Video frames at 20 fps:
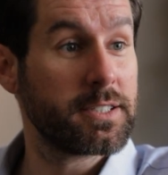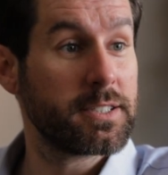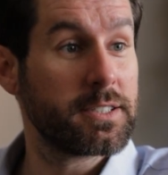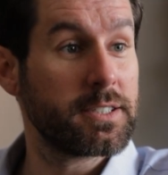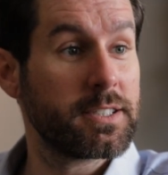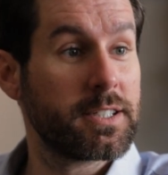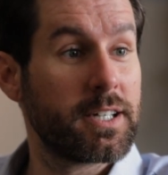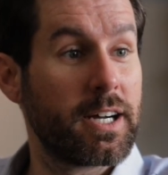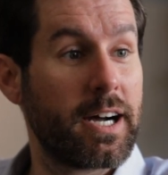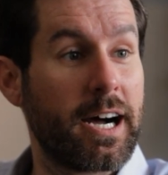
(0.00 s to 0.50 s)

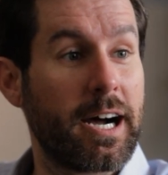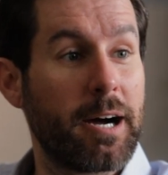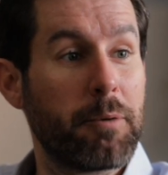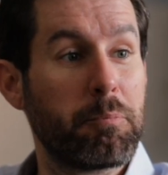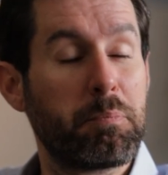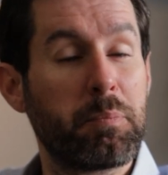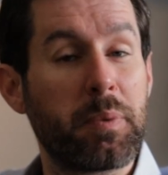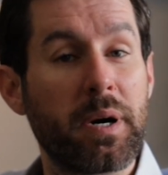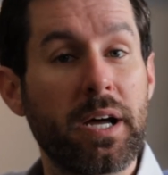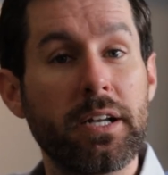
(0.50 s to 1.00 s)
Okay,
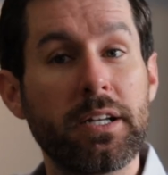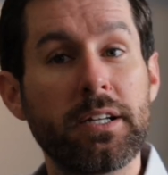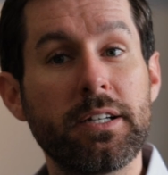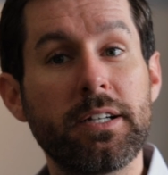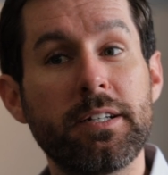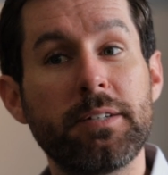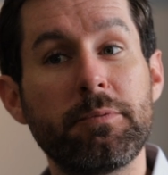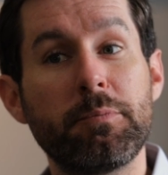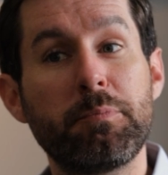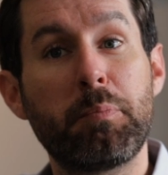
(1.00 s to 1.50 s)
um, but
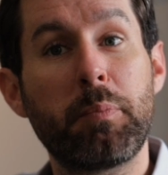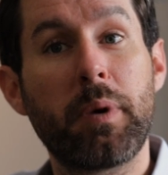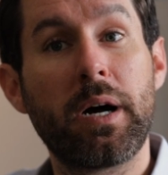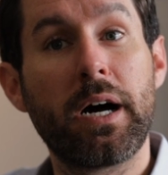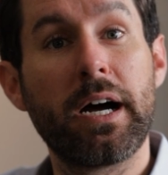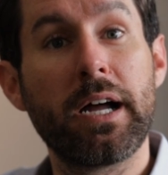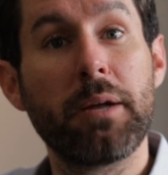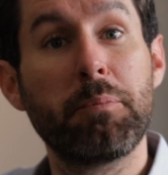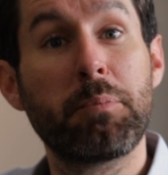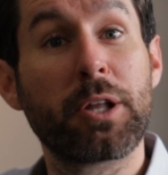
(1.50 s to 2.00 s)

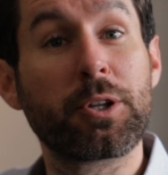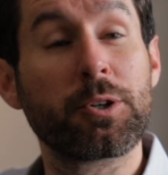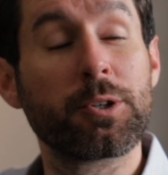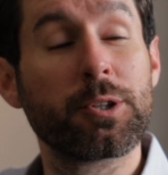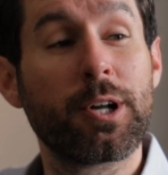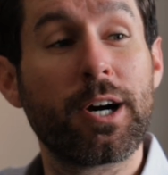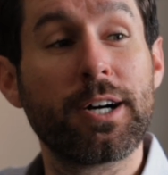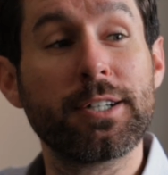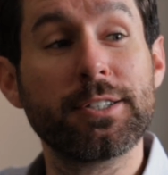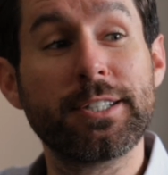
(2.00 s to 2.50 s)
my
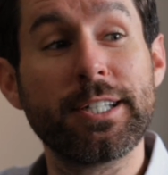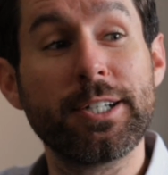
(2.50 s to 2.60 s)
mother-in-law is